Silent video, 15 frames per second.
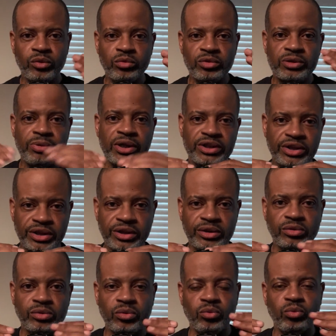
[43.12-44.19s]
especially
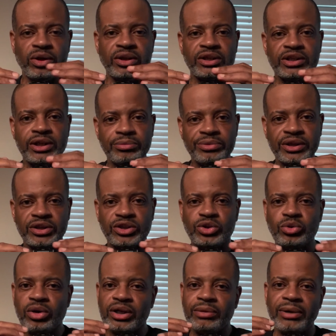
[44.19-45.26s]
when the subject is
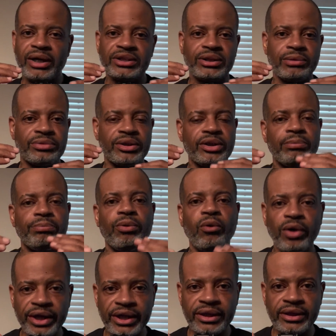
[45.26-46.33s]
talking about something
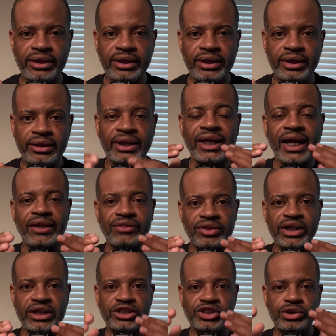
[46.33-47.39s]
important that I
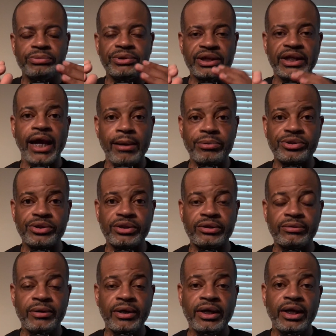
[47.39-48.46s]
think should be captured.
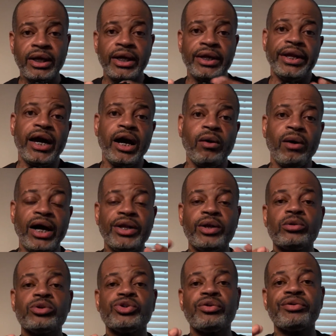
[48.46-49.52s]
Now, I
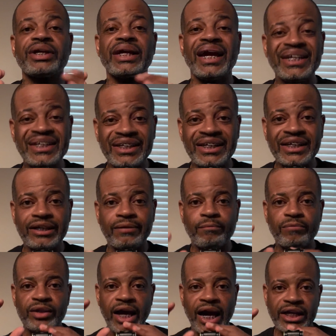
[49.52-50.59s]
know during editing,
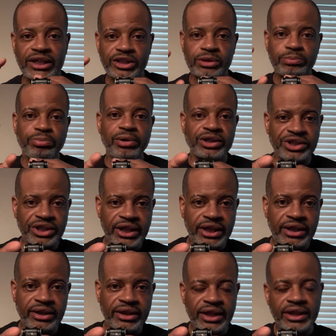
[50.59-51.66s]
I could just punch
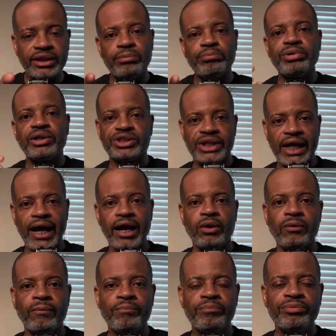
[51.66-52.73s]
in and then punch
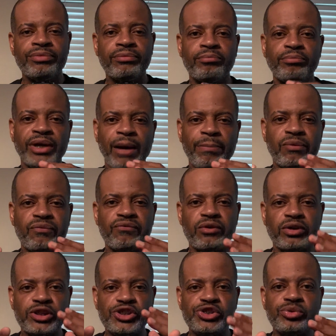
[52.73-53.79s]
out, but I prefer
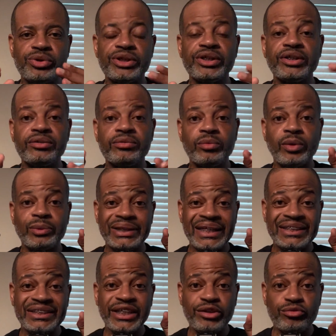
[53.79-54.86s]
to shoot it in, what they
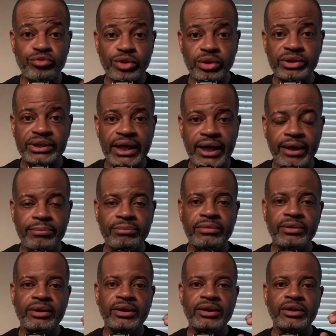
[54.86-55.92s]
say, real time,
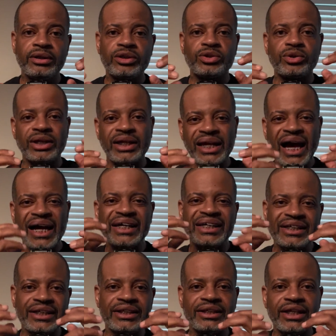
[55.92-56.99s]
so that I can
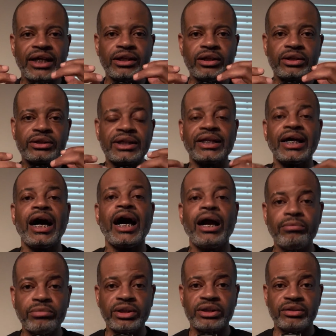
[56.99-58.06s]
get that look that
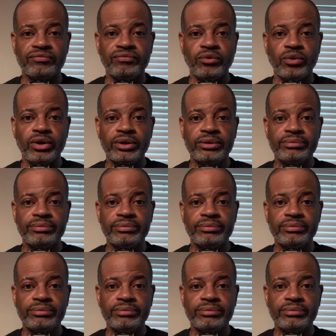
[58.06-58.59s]
I'm looking for.